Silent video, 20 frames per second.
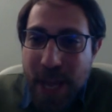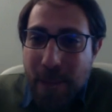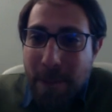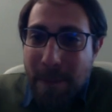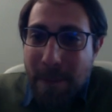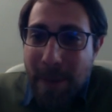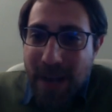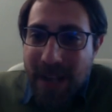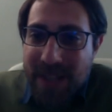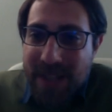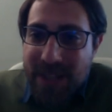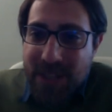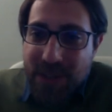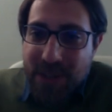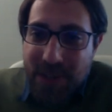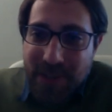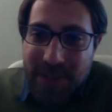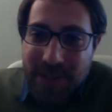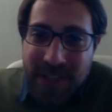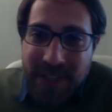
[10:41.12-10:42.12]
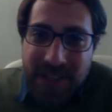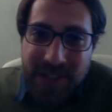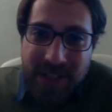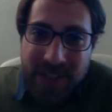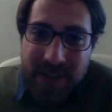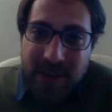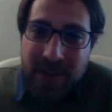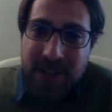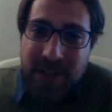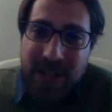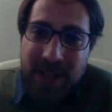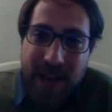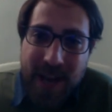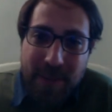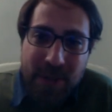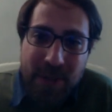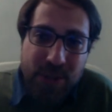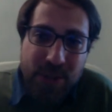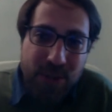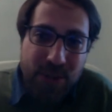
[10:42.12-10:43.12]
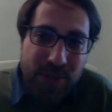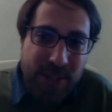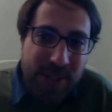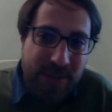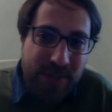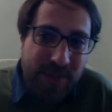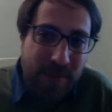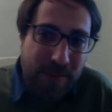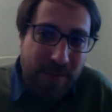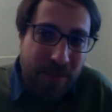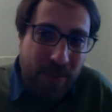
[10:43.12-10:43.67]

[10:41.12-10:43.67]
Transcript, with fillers: but certainly the early Emerson is